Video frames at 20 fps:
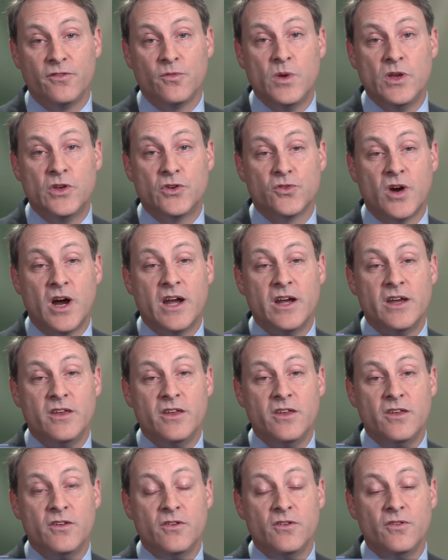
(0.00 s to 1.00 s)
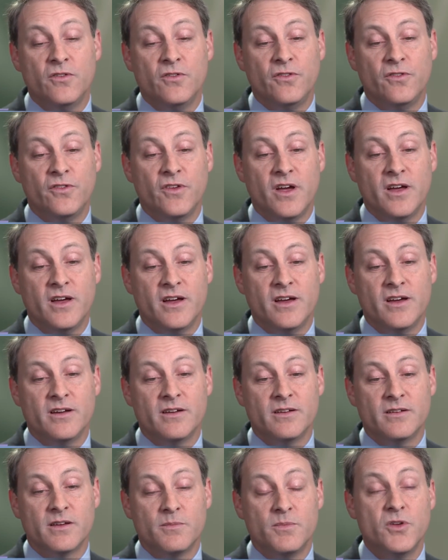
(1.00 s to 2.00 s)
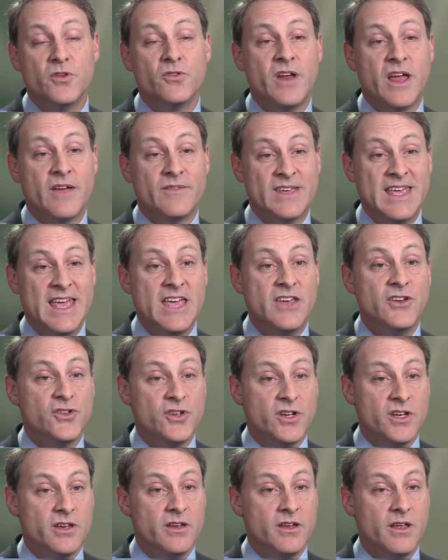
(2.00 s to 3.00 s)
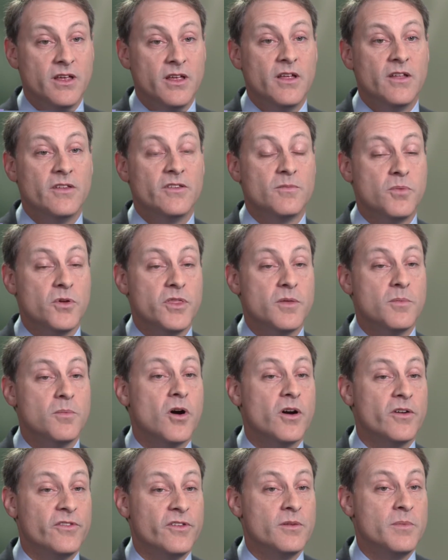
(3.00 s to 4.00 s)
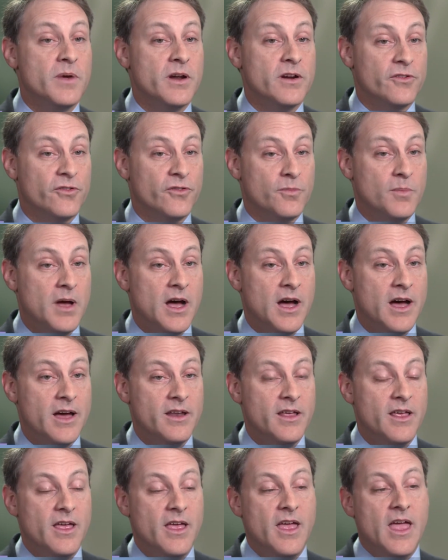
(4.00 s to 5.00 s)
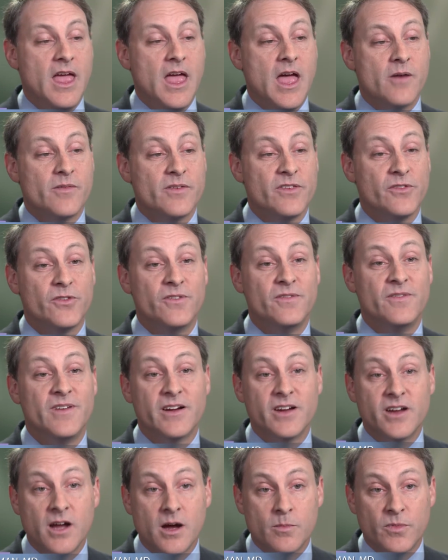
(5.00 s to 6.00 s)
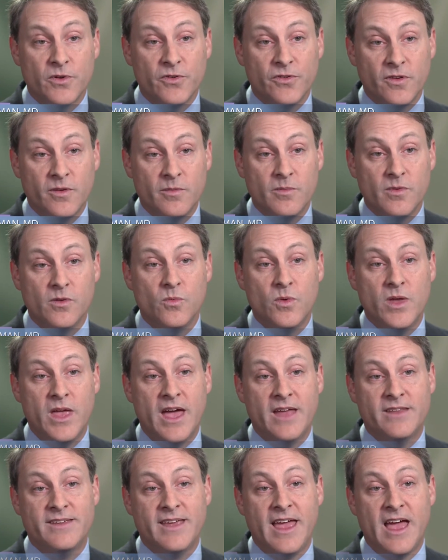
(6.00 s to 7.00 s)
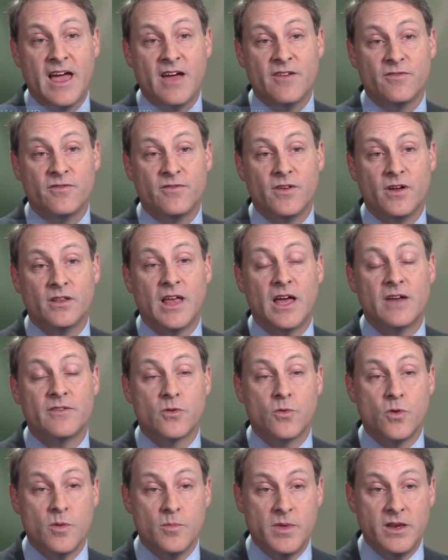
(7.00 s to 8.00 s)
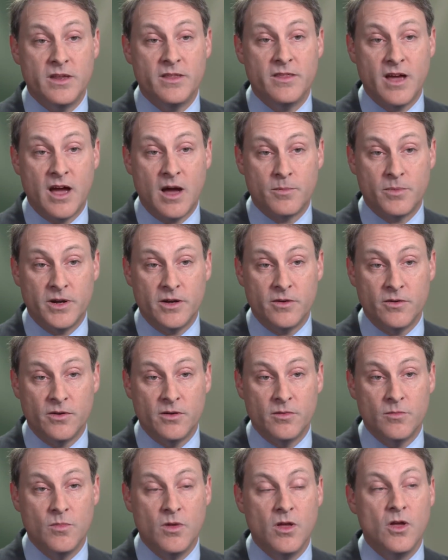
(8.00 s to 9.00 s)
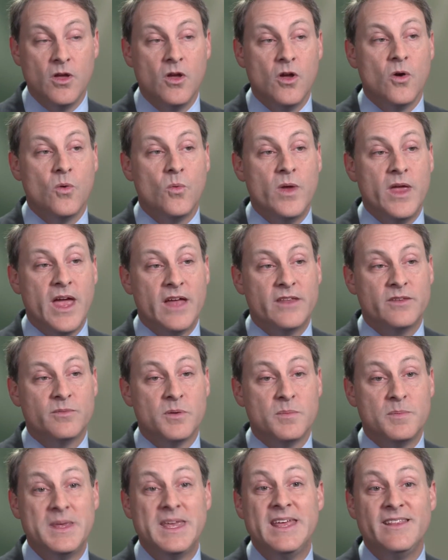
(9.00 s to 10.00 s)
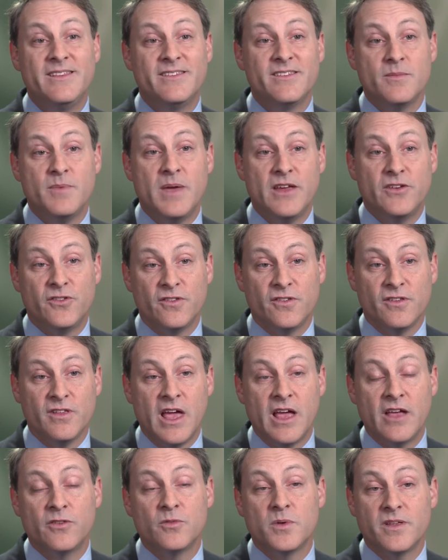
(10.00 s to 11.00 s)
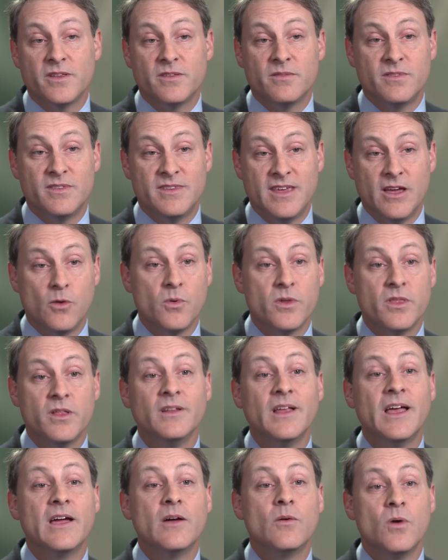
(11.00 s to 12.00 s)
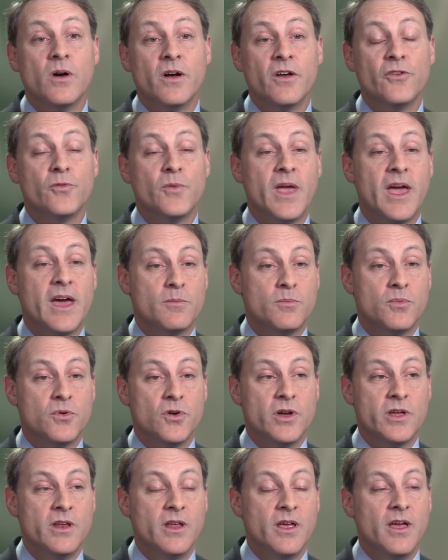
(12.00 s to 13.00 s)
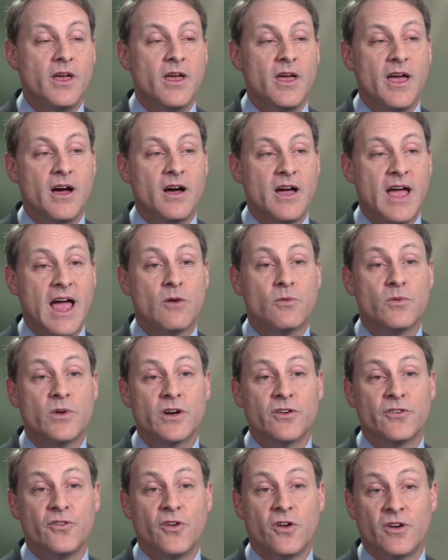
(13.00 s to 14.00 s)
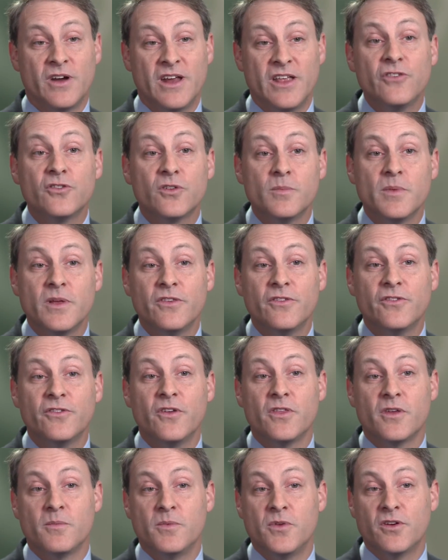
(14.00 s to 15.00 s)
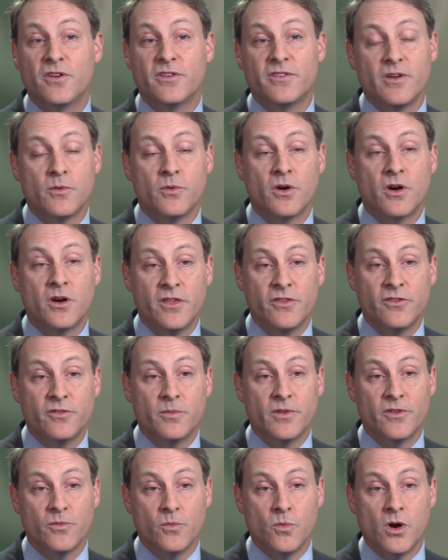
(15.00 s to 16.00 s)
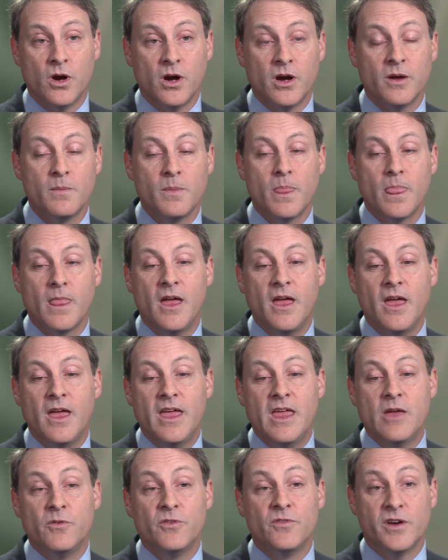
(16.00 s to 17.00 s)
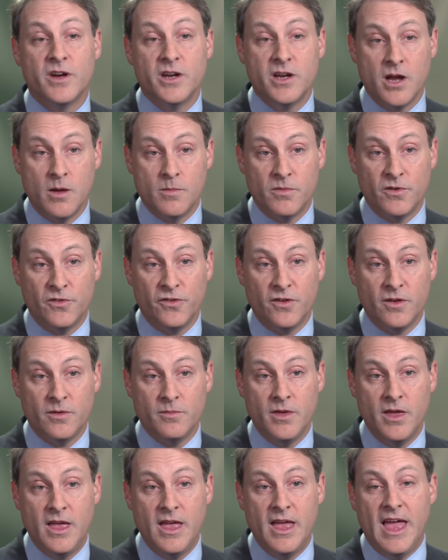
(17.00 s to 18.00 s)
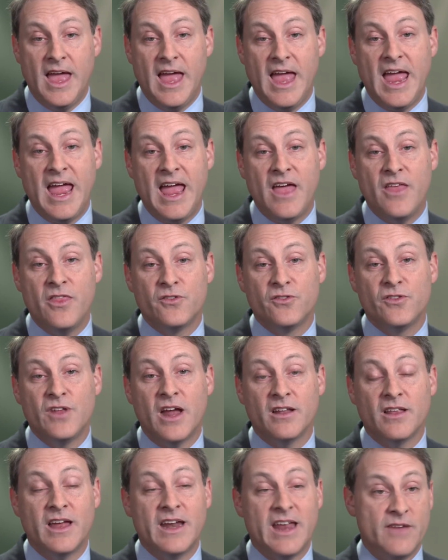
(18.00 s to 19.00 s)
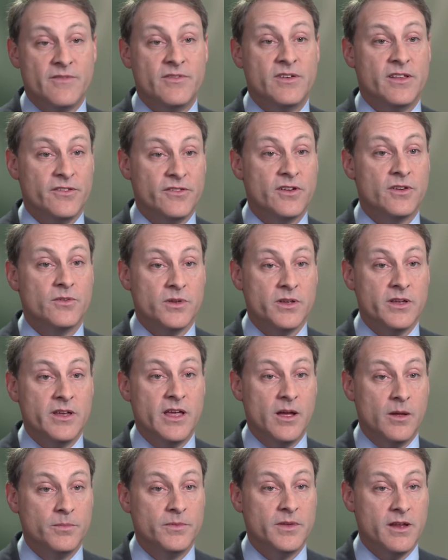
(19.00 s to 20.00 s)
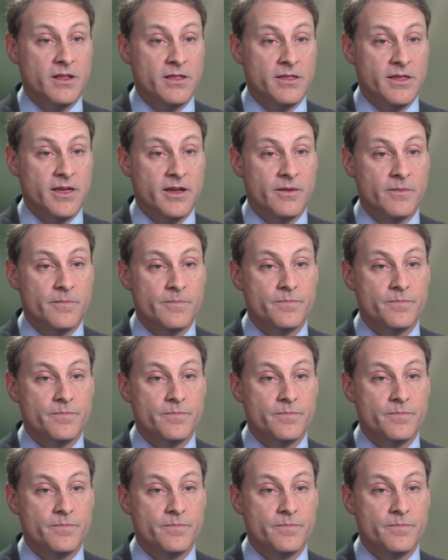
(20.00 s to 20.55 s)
we tried to use computer navigation to put the parts in a better spot. However, this was very cumbersome. We had to have a lot of equipment in the operating room. We had to put pins in the patient's legs so we could tell where the leg was. We had to put outriggers on our instruments so the computer could tell where our instruments were. It was very cumbersome, and there's not a lot of evidence that it really helped anything.